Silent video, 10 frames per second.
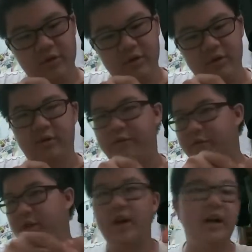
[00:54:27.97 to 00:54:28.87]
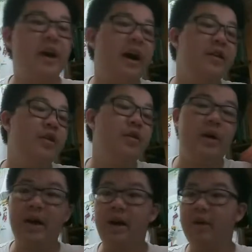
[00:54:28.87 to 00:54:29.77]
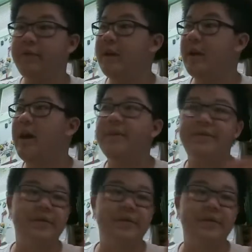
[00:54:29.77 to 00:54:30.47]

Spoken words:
hopefully I know hopefully I have.